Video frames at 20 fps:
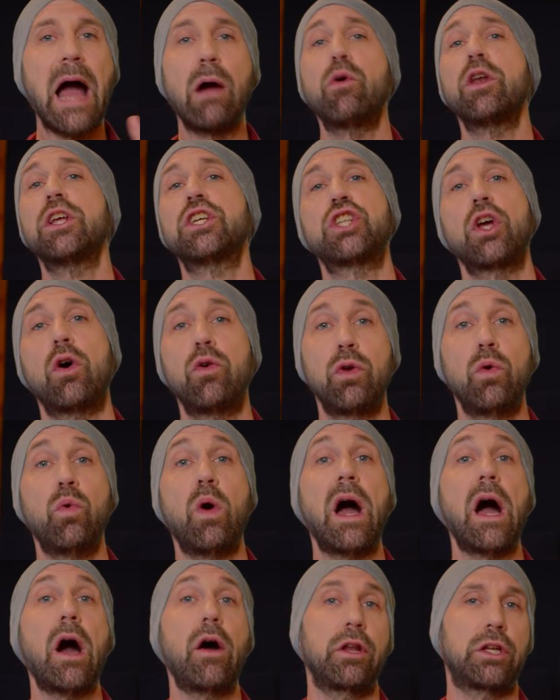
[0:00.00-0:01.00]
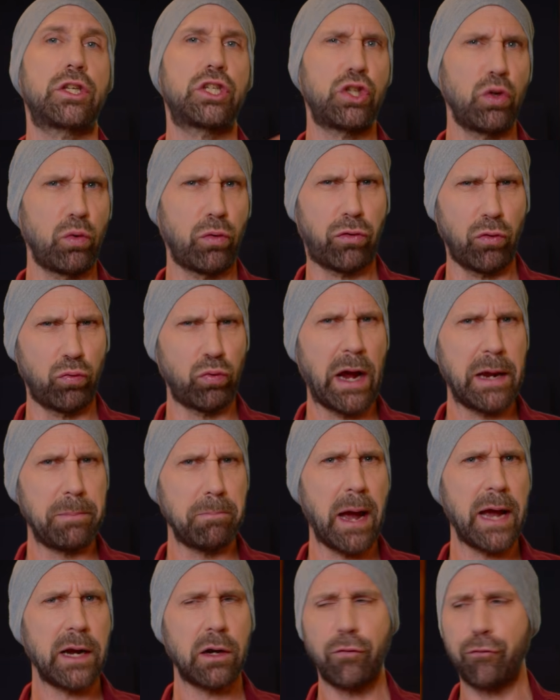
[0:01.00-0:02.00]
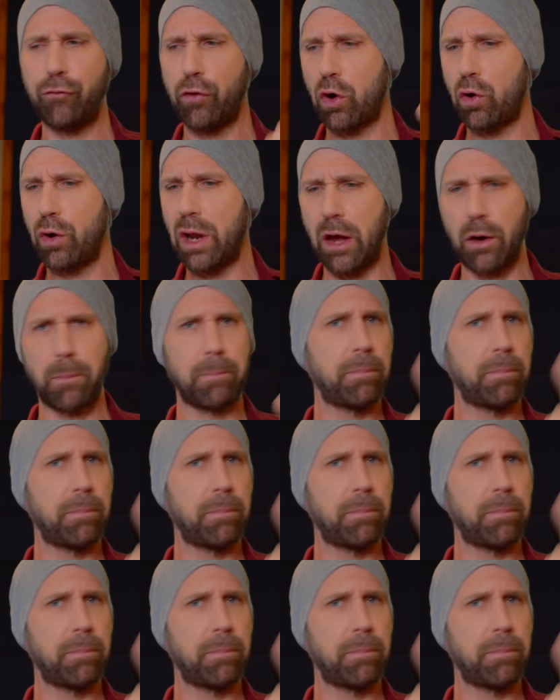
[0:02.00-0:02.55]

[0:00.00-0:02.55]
I wanna show you how to choose the right microphone, how to